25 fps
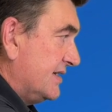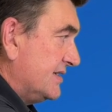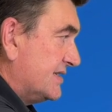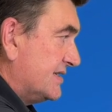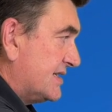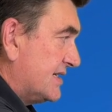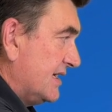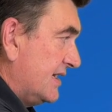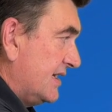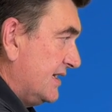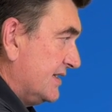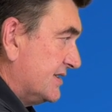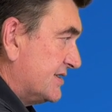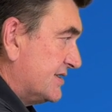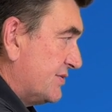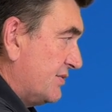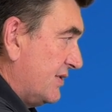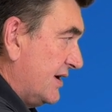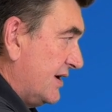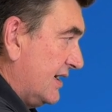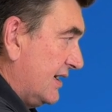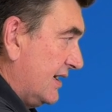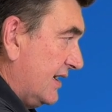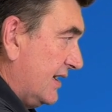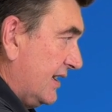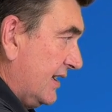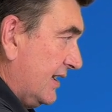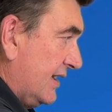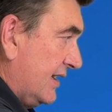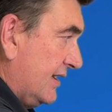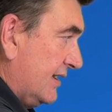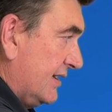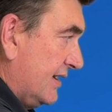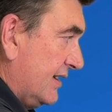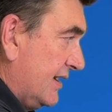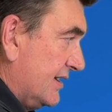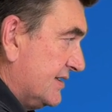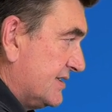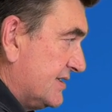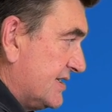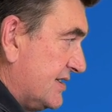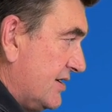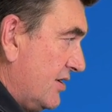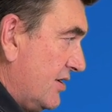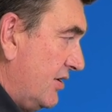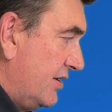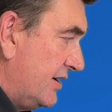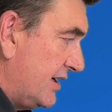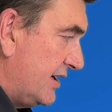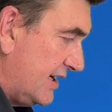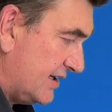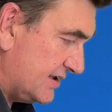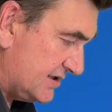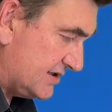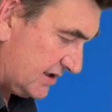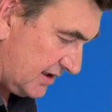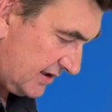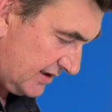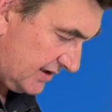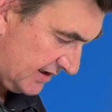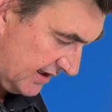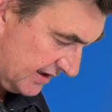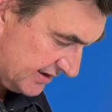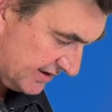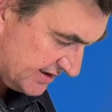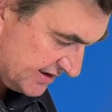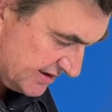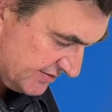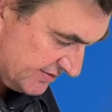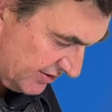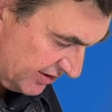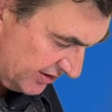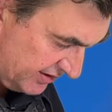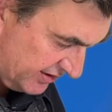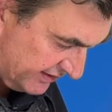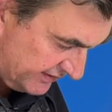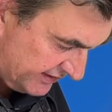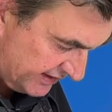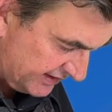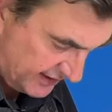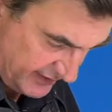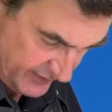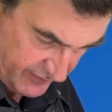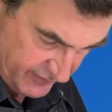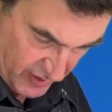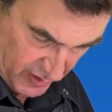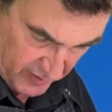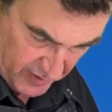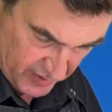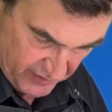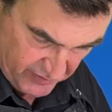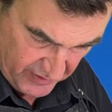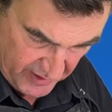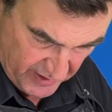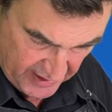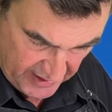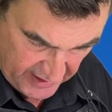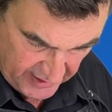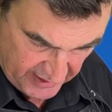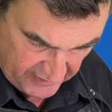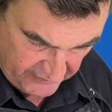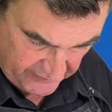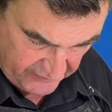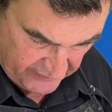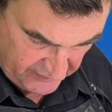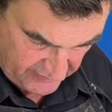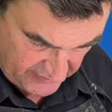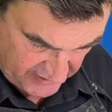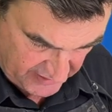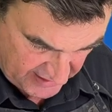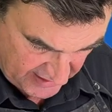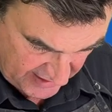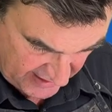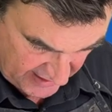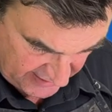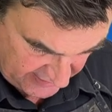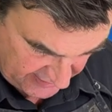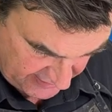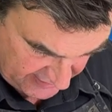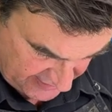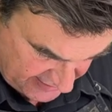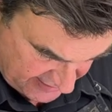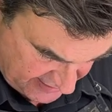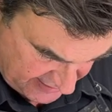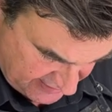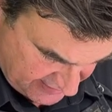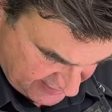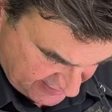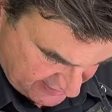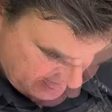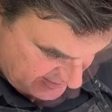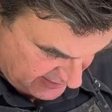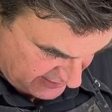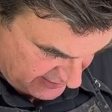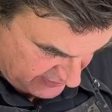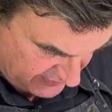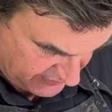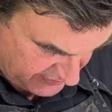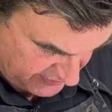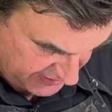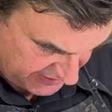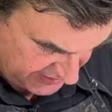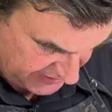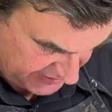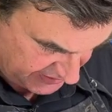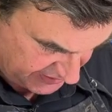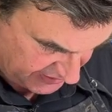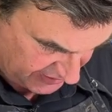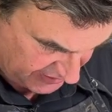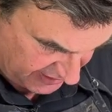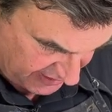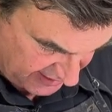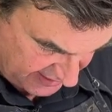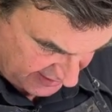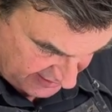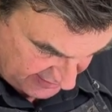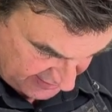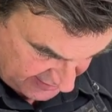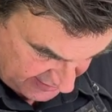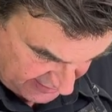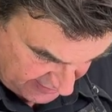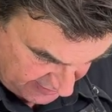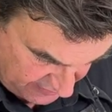see it's not actually that smooth. I think I probably run out of colour there. We'll just try a little